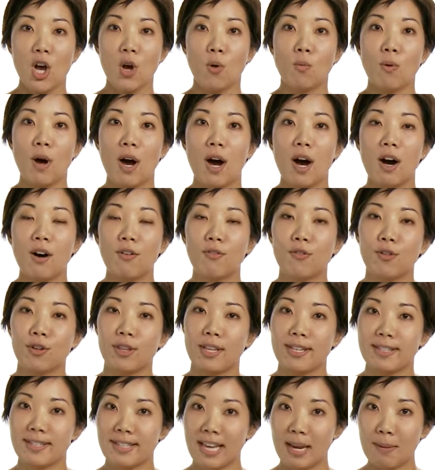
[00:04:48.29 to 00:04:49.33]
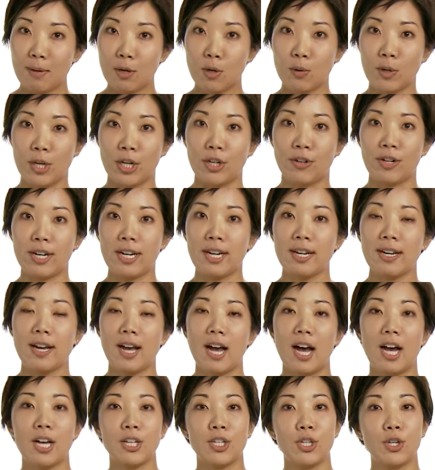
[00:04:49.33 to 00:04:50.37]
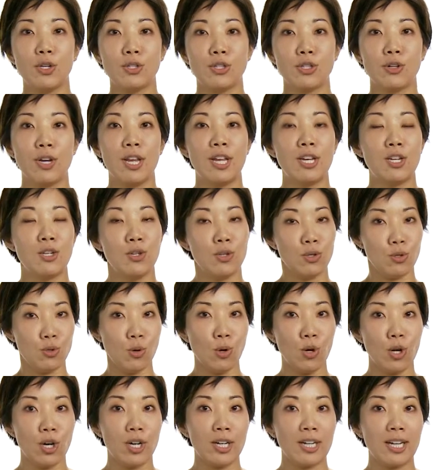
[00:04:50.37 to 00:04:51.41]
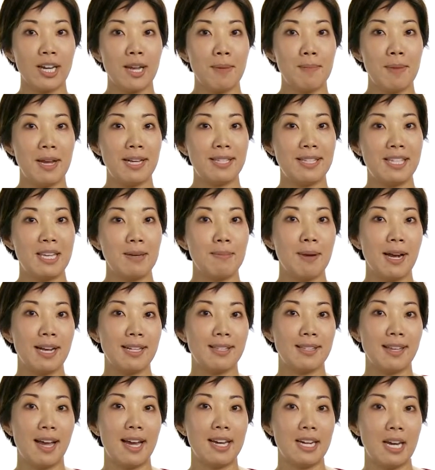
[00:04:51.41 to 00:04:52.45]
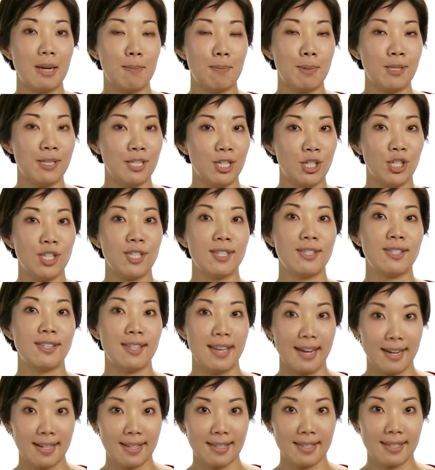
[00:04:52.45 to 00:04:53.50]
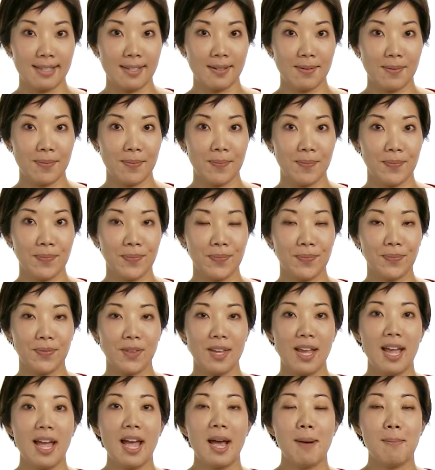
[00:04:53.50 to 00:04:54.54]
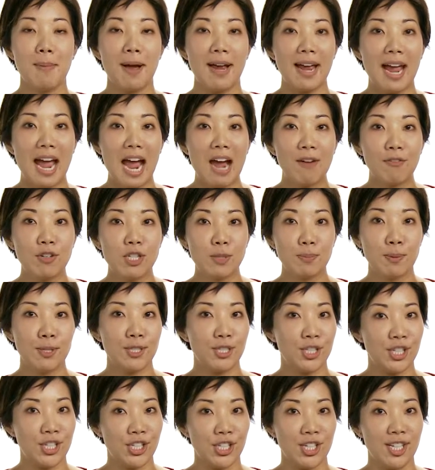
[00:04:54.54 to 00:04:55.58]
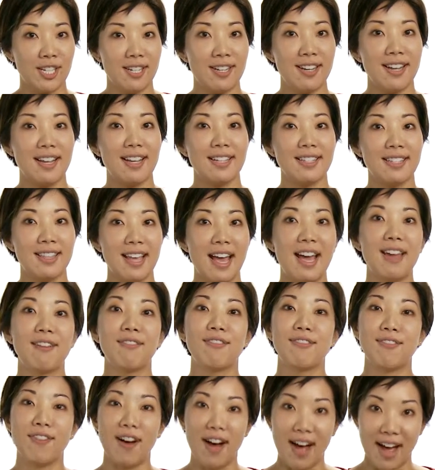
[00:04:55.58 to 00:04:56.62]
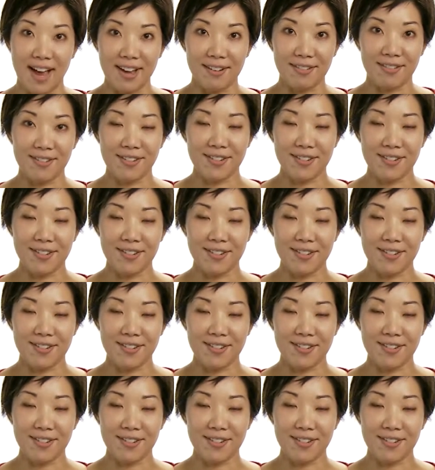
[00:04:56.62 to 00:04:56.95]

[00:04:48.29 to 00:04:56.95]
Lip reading: while for the same query, a user in New York may see my site in position 6. My average position is then 5.